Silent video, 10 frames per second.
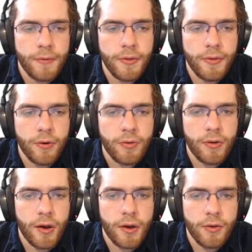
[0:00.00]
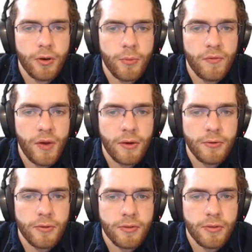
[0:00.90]
there's going to be
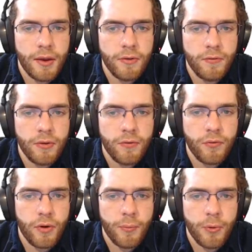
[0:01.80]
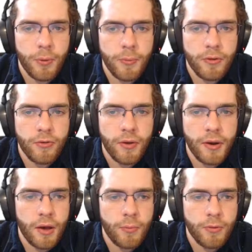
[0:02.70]
values inside of here for our purposes right
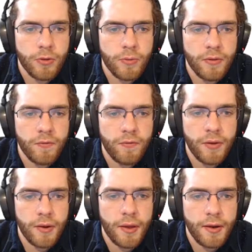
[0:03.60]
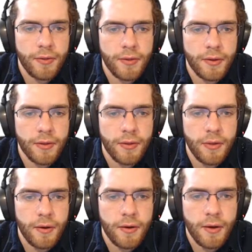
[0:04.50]
now because we didn't fit anything into
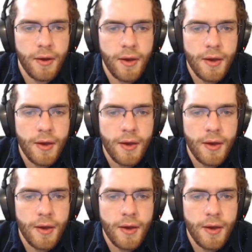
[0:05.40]
there.